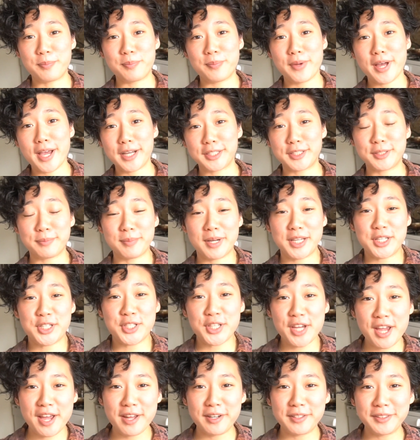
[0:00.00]
back to my
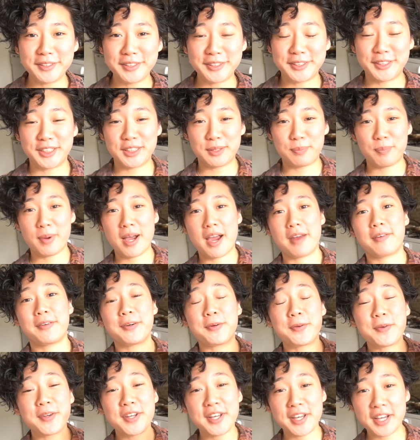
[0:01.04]
channel. This is
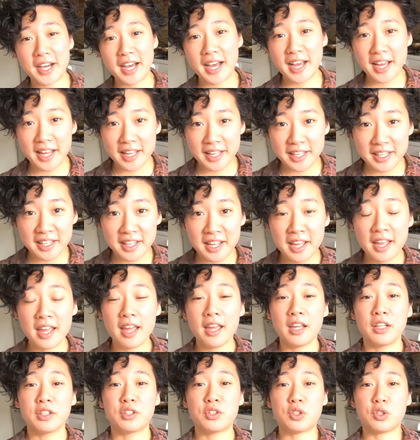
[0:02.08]
Pyro Kai.
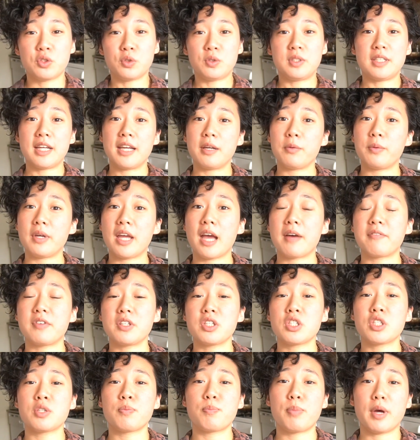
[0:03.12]
Today we have a
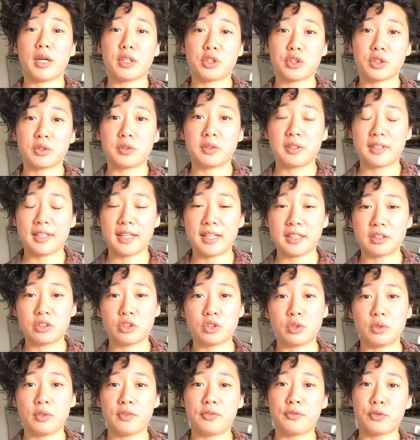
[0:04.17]
special guest,
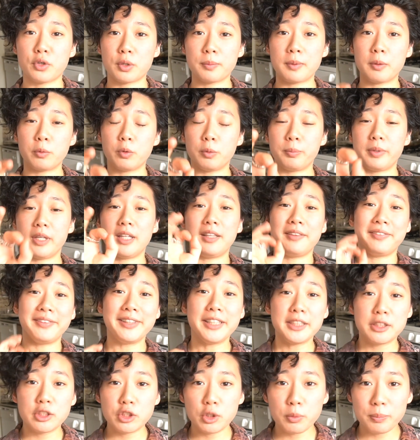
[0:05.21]
so the format will be a
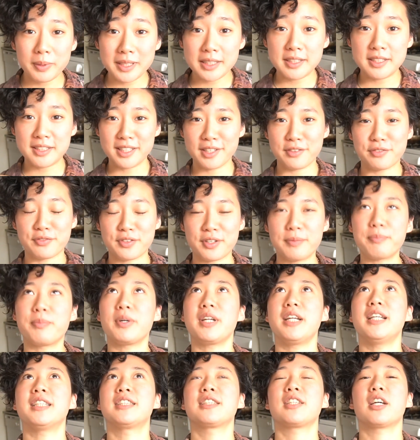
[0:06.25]
little bit different,
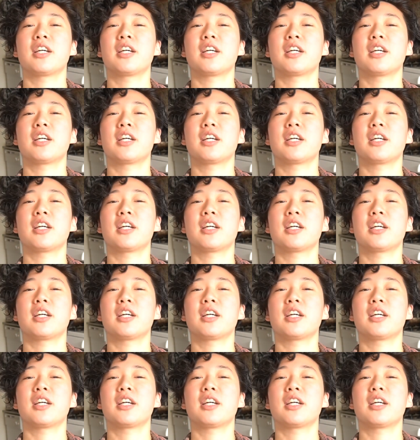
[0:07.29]
but it's